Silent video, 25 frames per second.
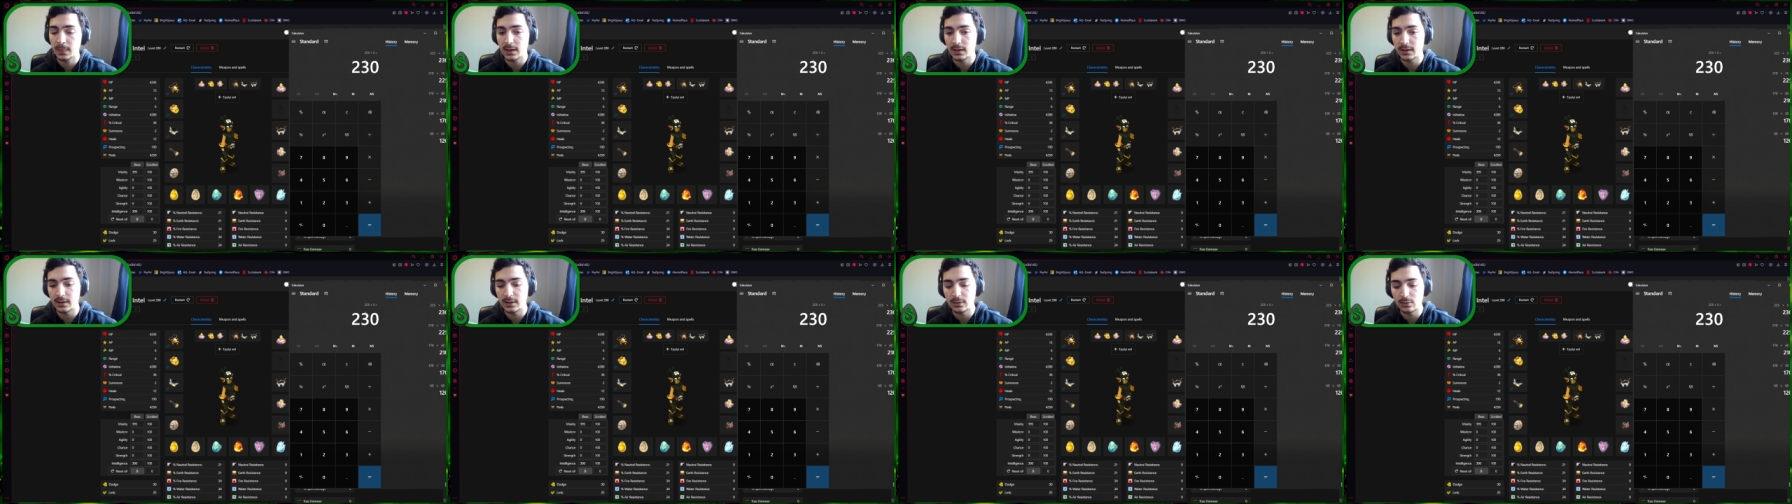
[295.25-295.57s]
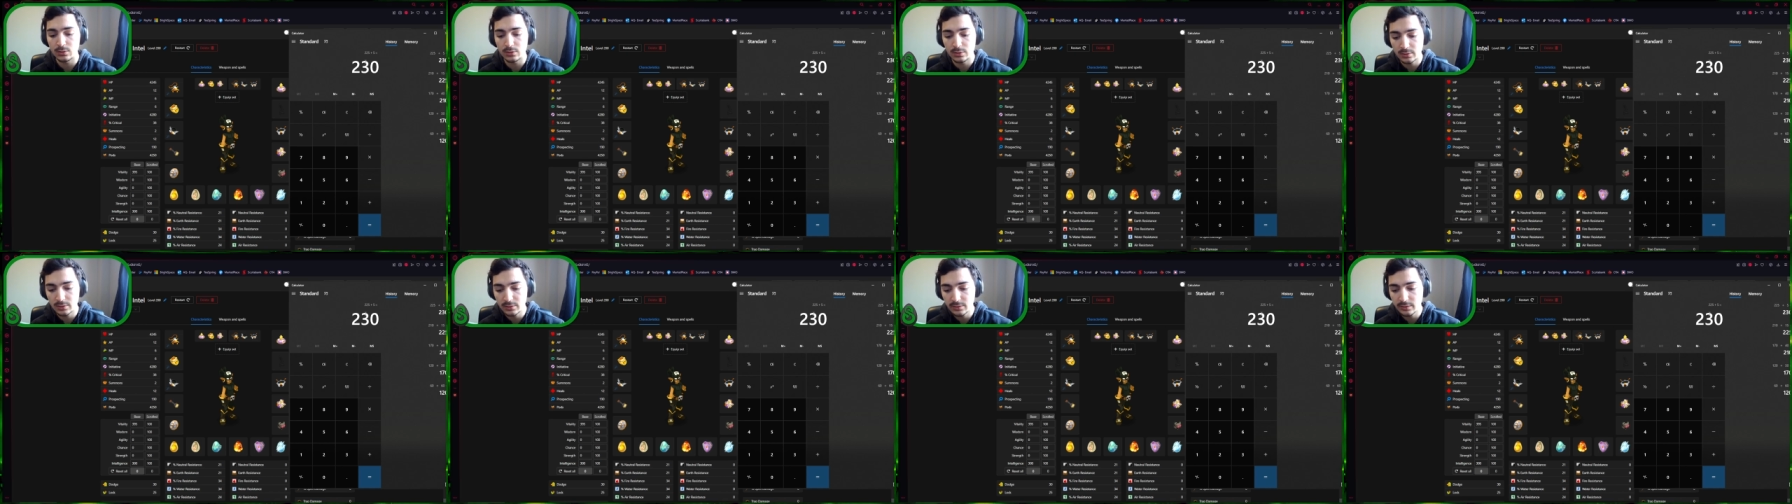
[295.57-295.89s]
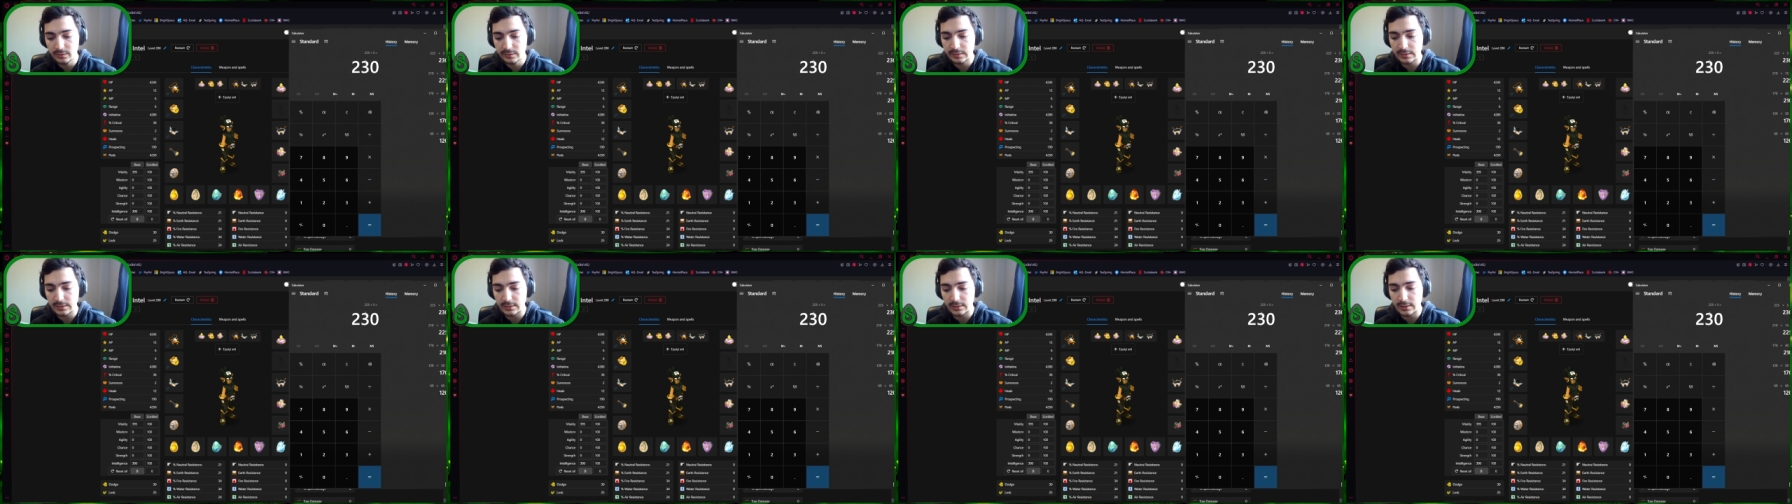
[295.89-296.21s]
Now you could
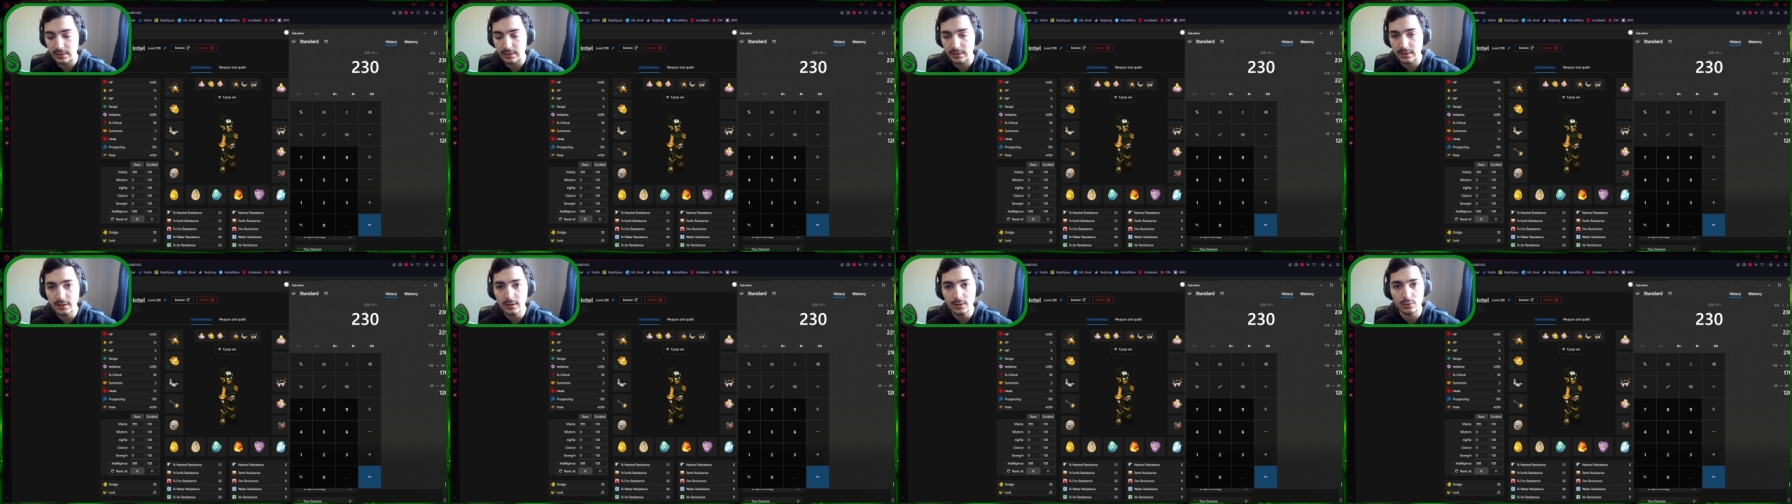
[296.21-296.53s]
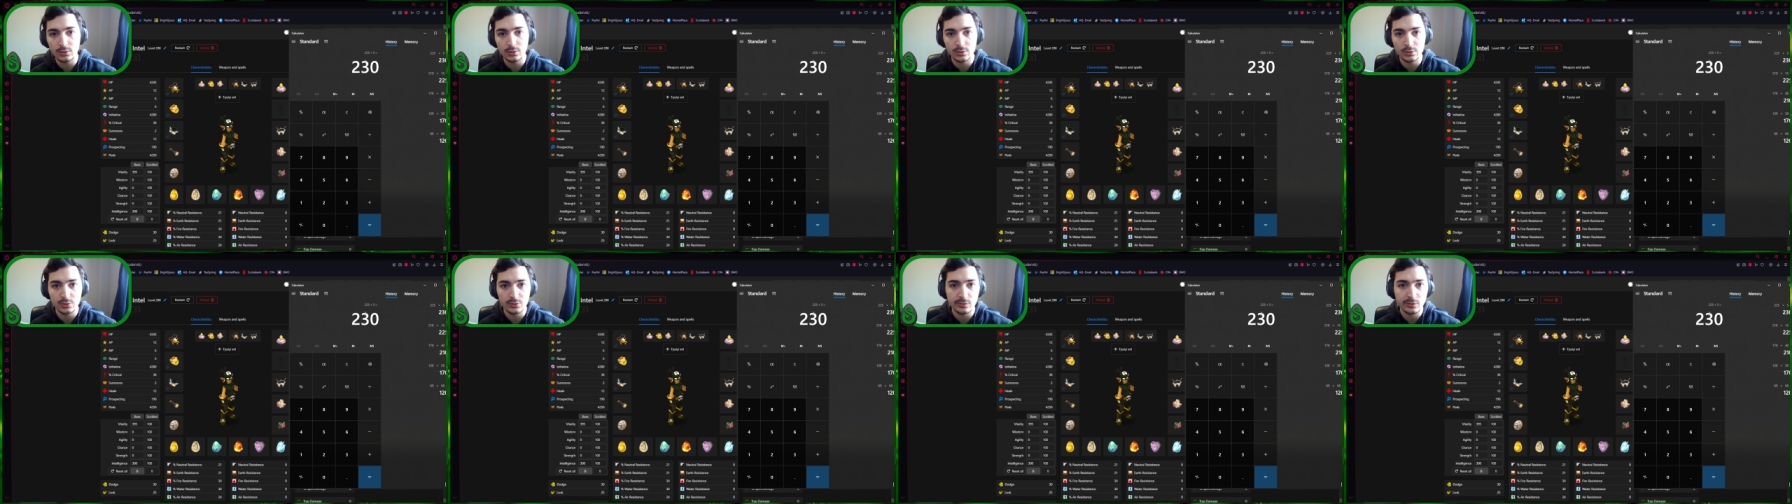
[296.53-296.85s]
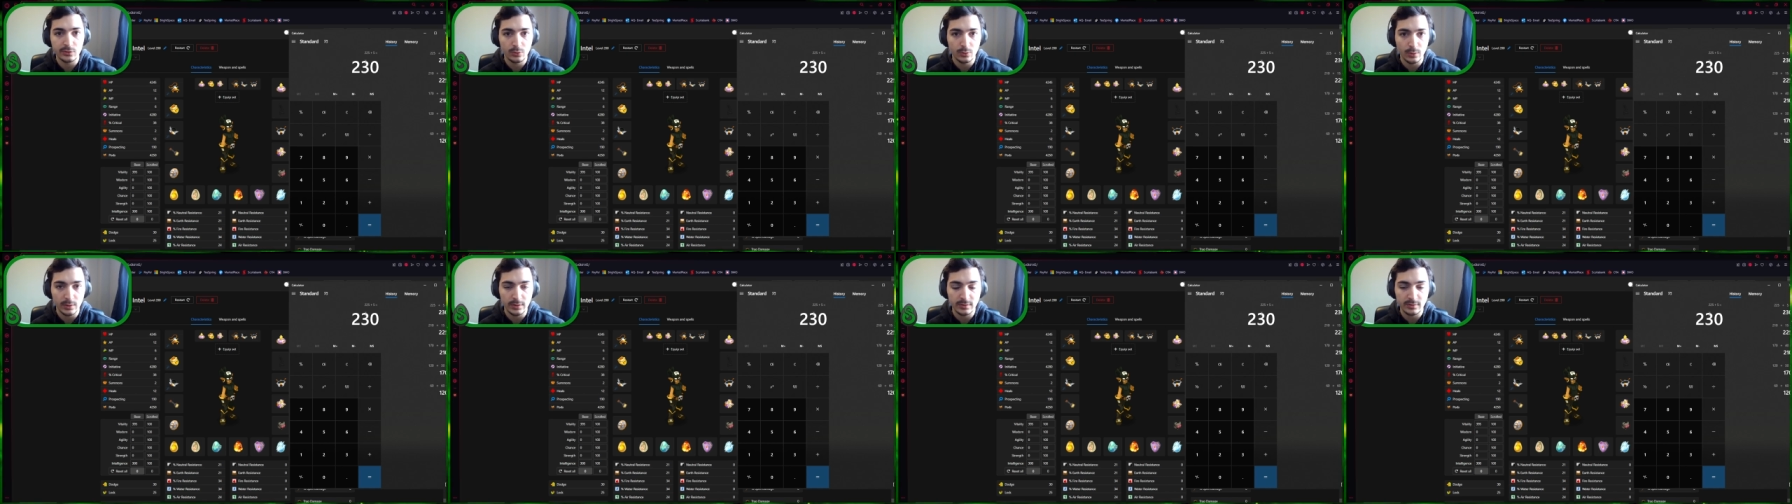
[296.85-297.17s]
say that, hey, you could
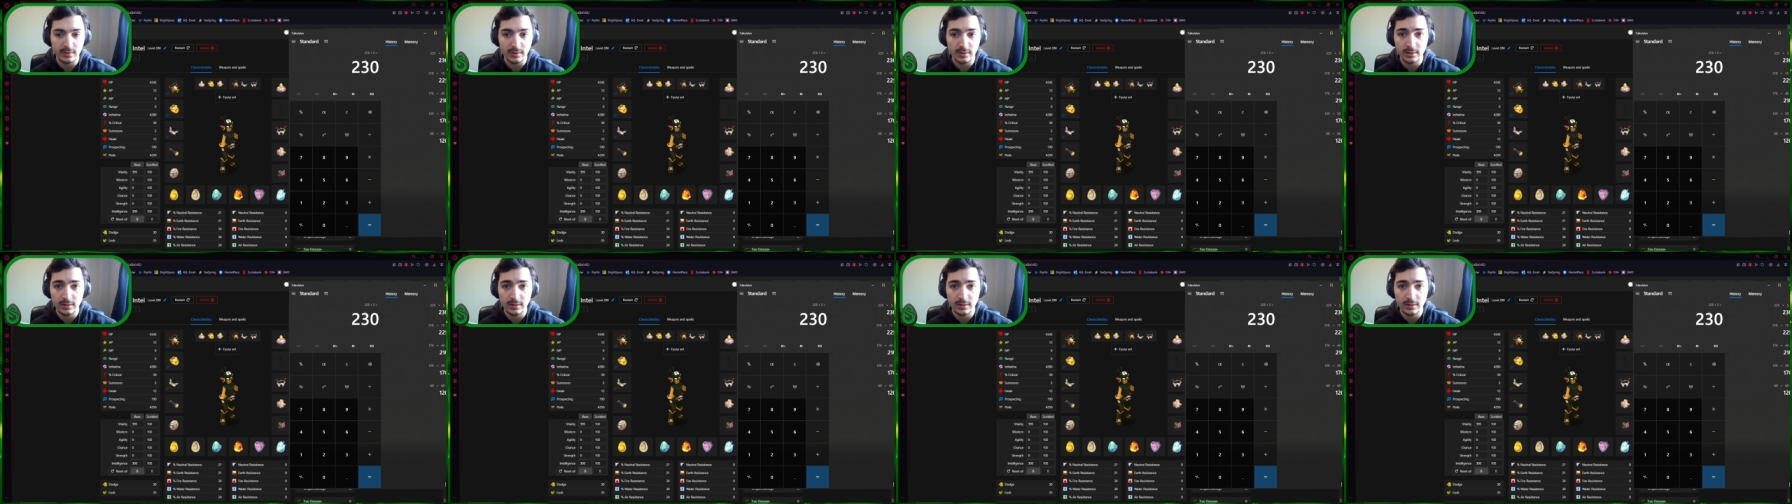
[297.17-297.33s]
just quest